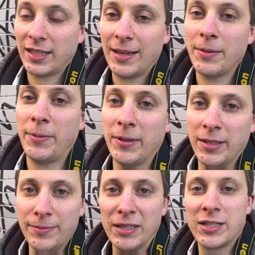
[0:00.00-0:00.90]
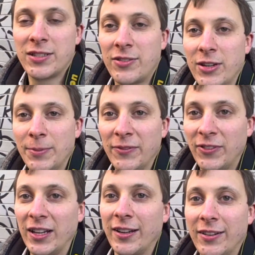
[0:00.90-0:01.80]
it came up on the Manchester group on
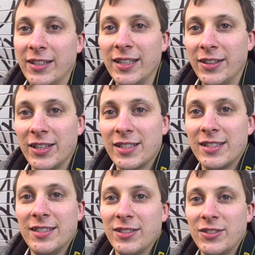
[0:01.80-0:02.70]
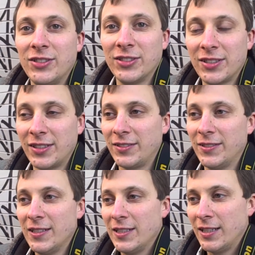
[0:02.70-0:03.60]
Flickr, I didn't know it existed at all. So
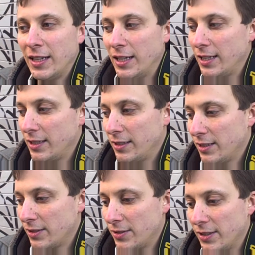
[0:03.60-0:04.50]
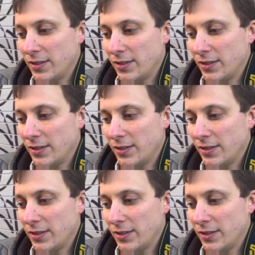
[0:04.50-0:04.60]
this